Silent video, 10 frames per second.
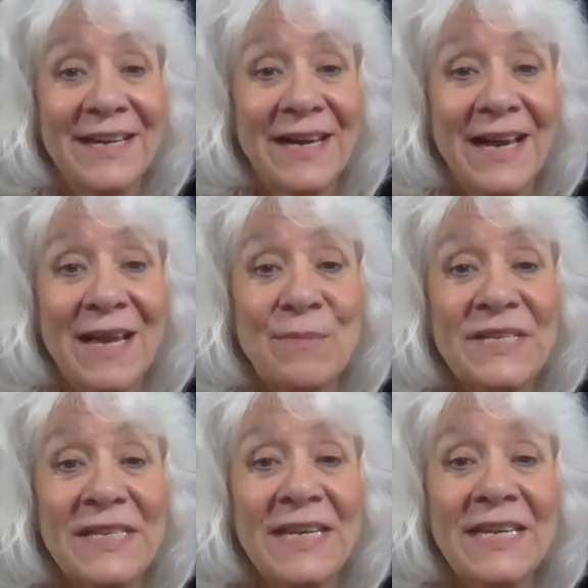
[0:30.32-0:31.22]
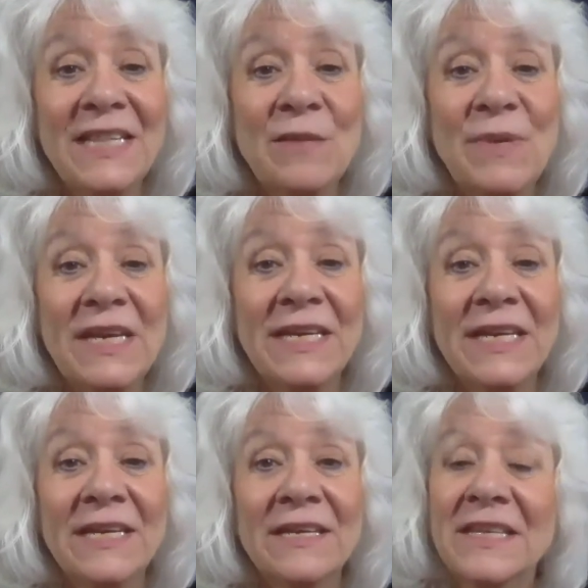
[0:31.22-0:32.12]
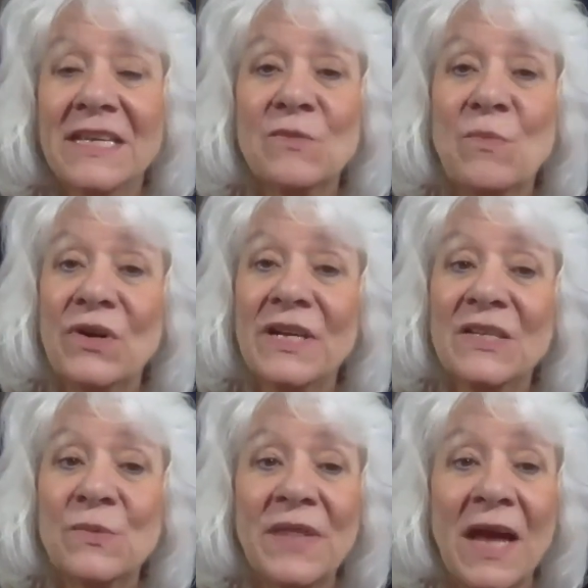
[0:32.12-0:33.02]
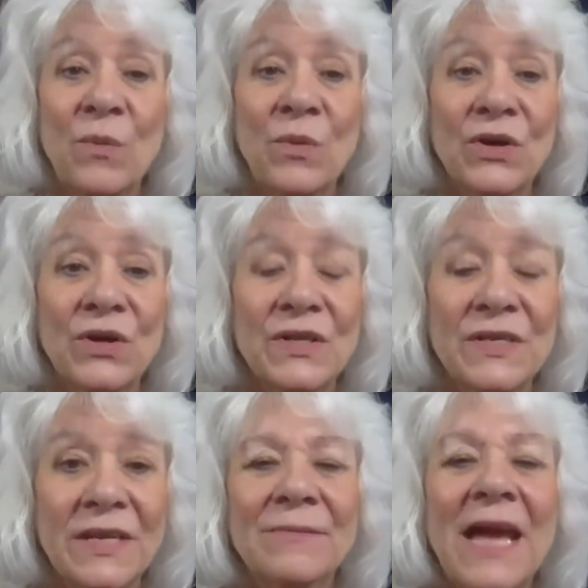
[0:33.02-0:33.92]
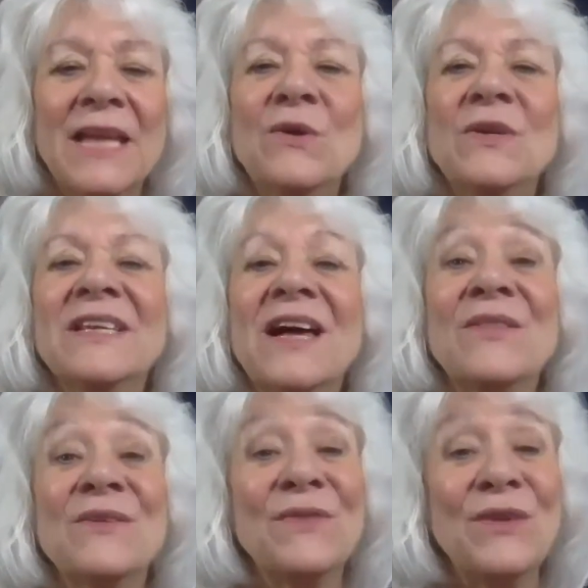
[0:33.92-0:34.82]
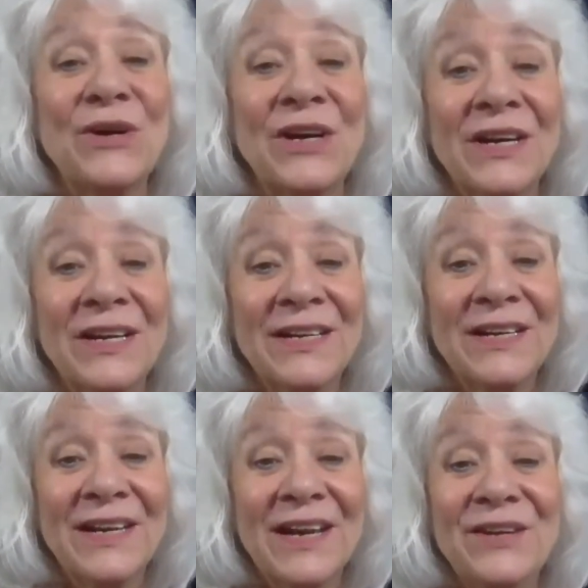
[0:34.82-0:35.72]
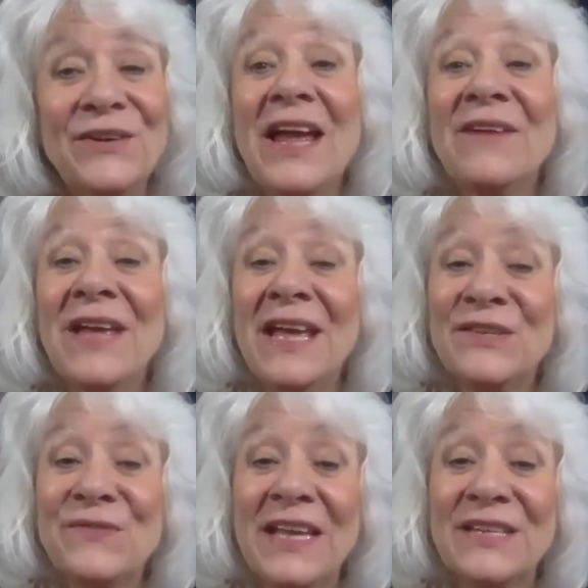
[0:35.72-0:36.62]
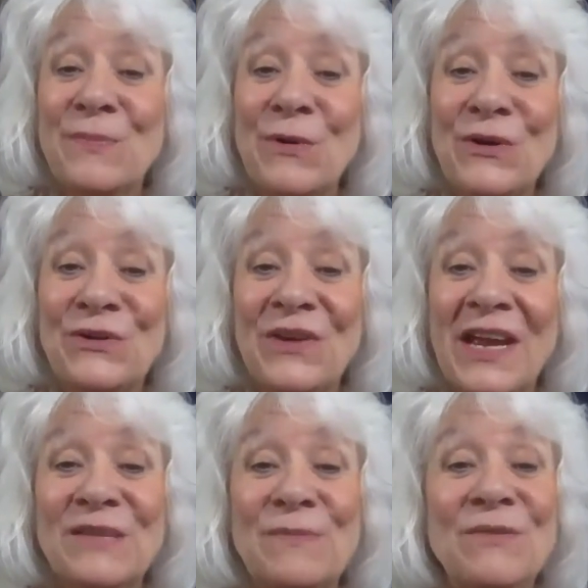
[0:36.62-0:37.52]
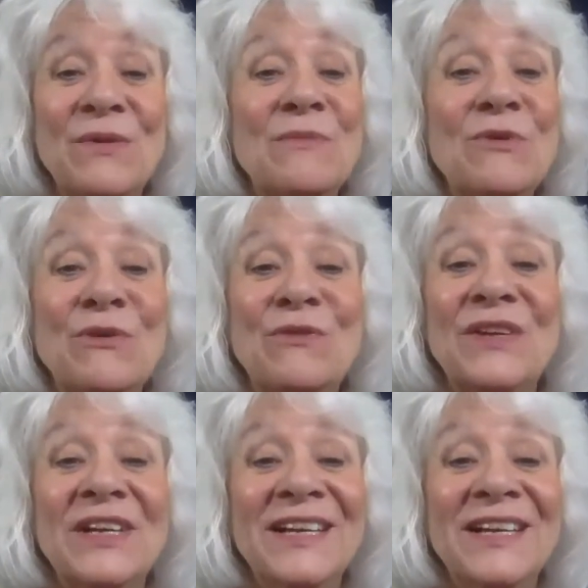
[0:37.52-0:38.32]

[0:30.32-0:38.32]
I am sitting in the beginning, these mornings without words. I notice how the floor under Hazfat's poetry has been removed.